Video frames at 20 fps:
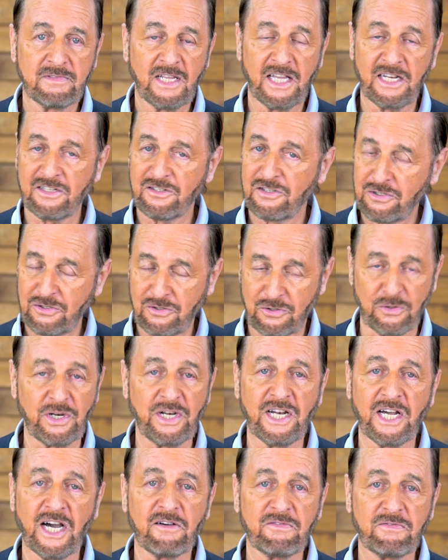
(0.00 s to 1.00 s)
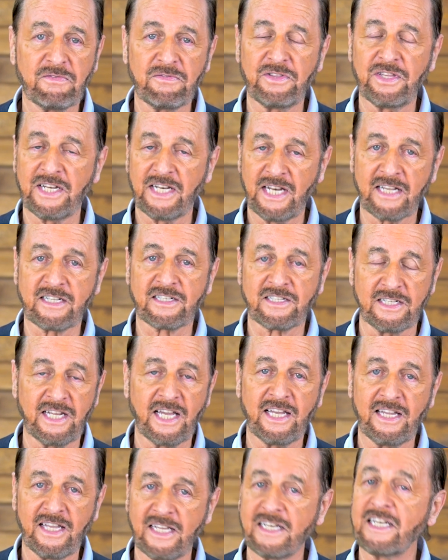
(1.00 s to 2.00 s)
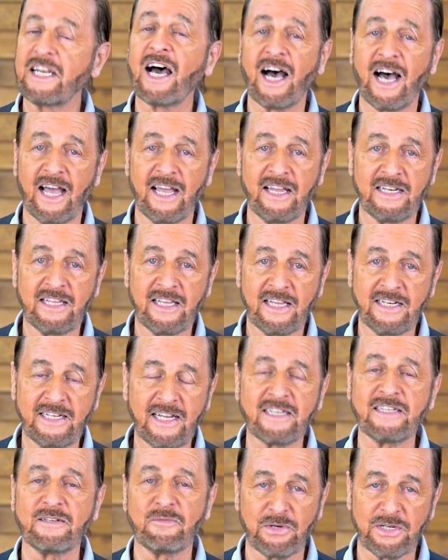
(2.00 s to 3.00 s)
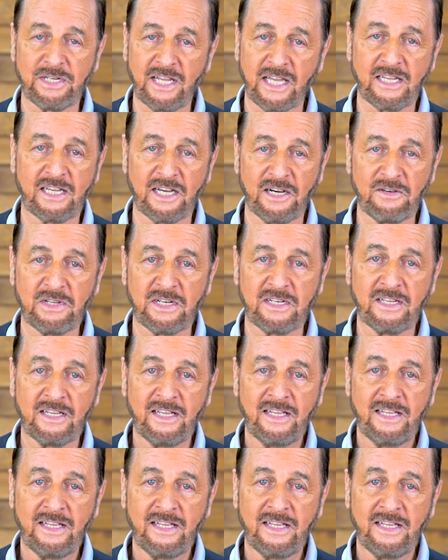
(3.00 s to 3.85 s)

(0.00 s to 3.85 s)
And sure enough, the next day he died. He didn't partake of it.